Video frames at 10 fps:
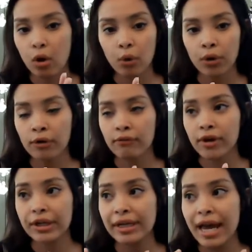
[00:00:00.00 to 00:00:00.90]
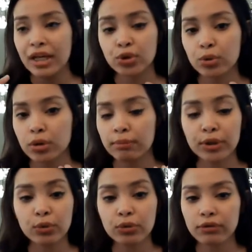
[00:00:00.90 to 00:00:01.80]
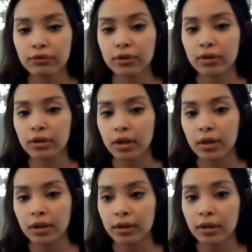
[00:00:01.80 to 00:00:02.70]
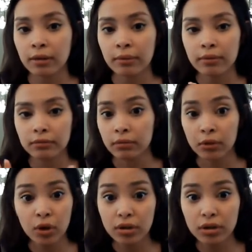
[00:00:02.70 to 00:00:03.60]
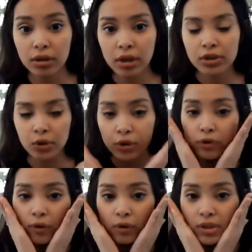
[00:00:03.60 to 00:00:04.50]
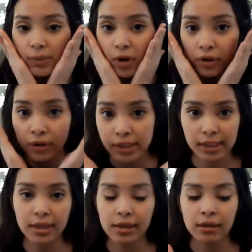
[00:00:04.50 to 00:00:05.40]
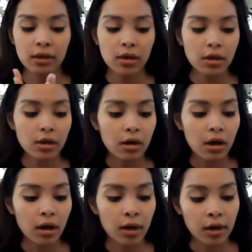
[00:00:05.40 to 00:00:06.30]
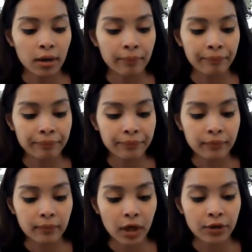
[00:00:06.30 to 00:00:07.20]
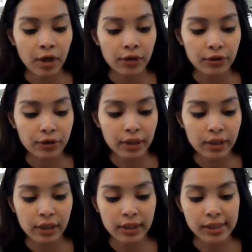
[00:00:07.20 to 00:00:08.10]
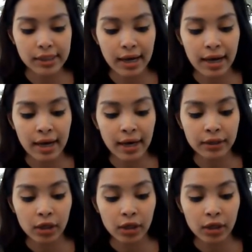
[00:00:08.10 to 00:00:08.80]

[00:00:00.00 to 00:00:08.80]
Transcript: or a very natural, beautiful look? So you'd focus more on the skin. Um, Another thing is that